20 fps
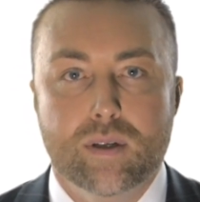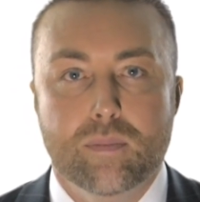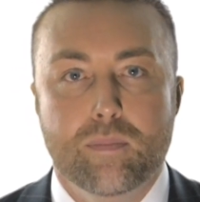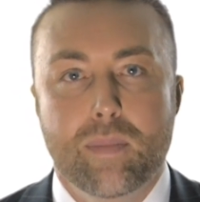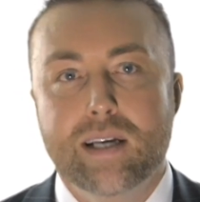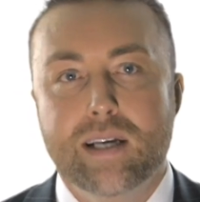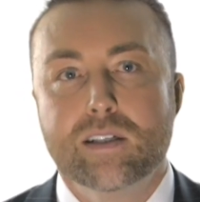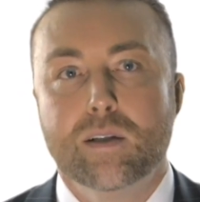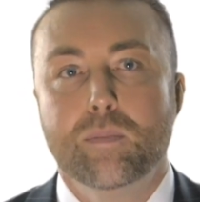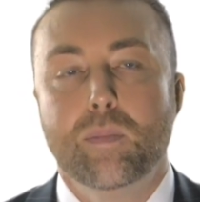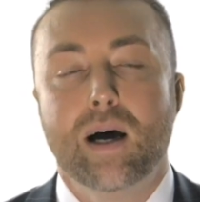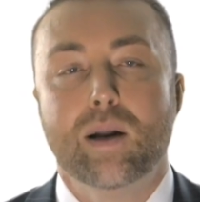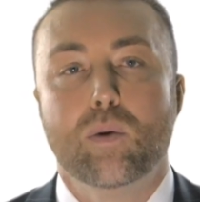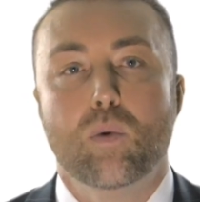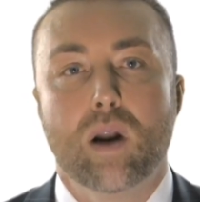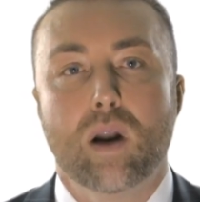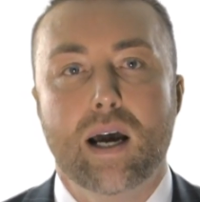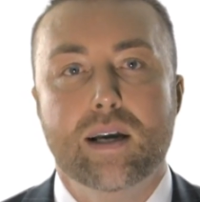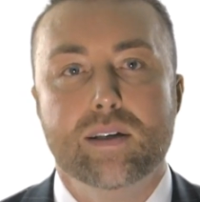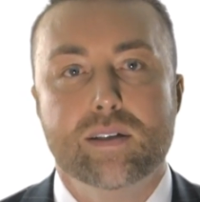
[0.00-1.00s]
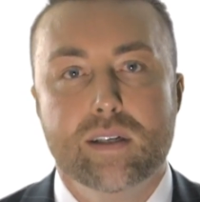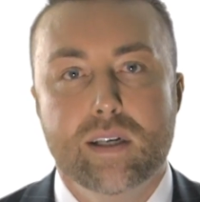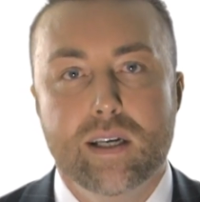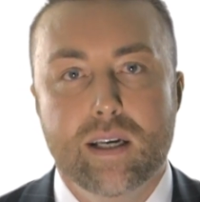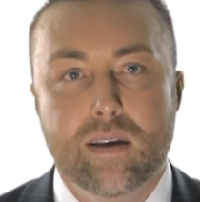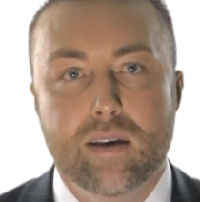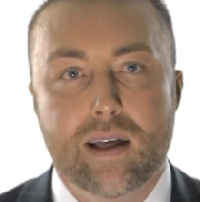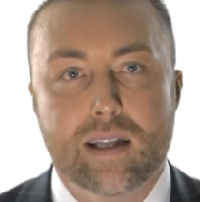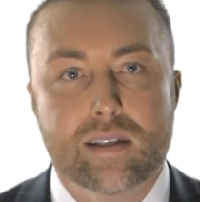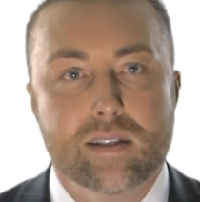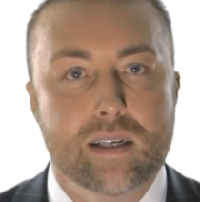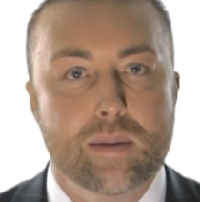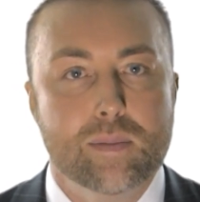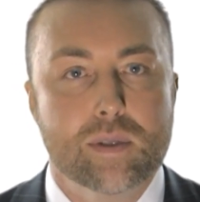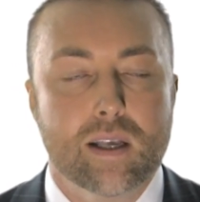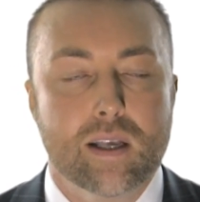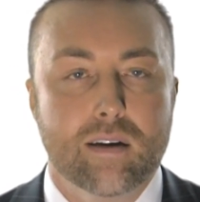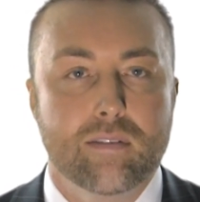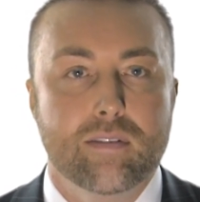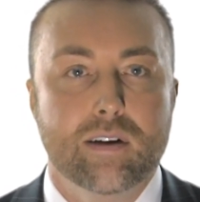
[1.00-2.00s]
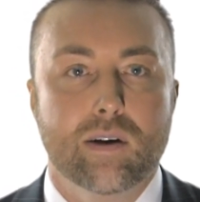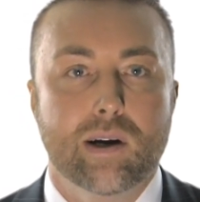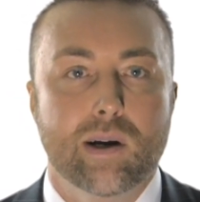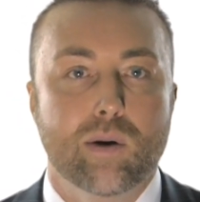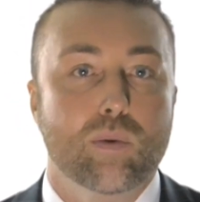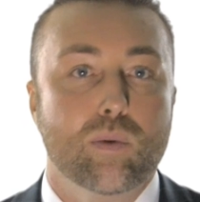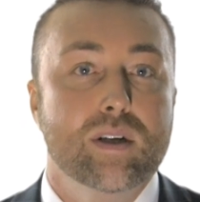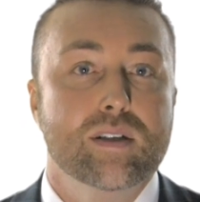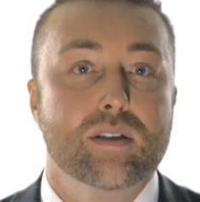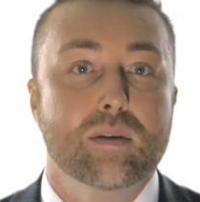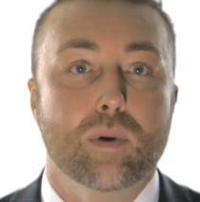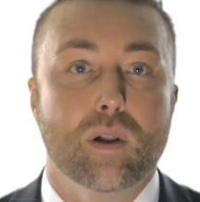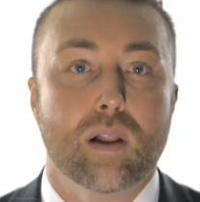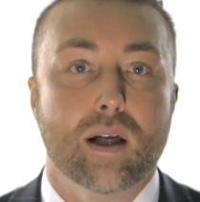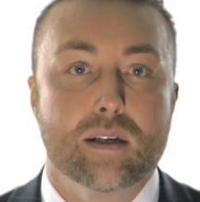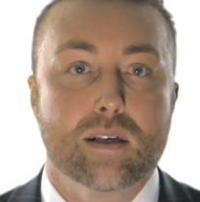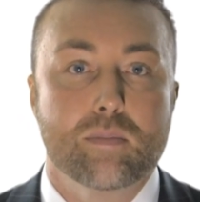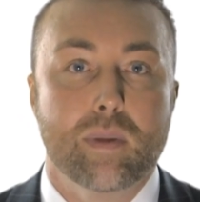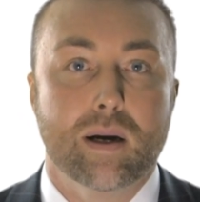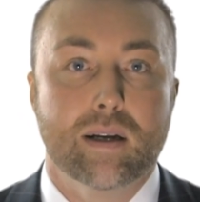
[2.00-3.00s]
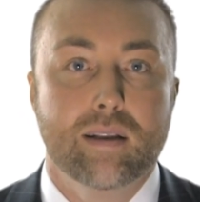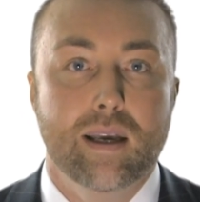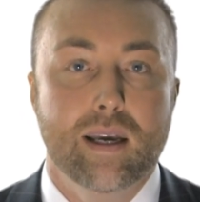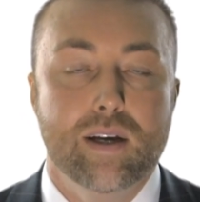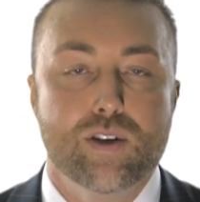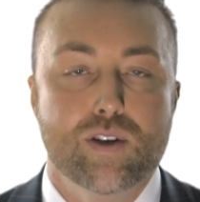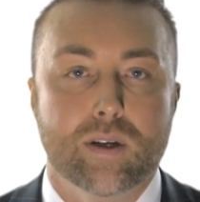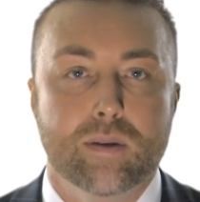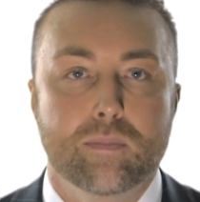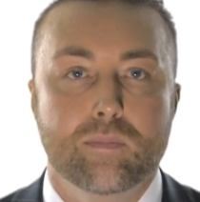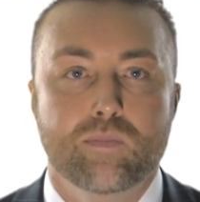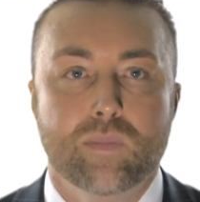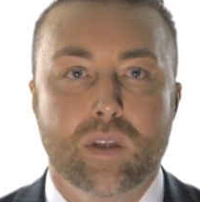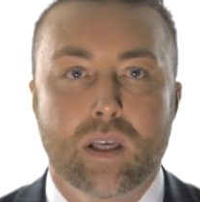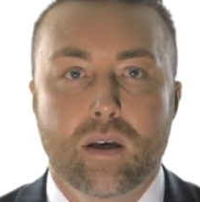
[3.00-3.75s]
And based upon what I see, that seems like a very reasonable expectation.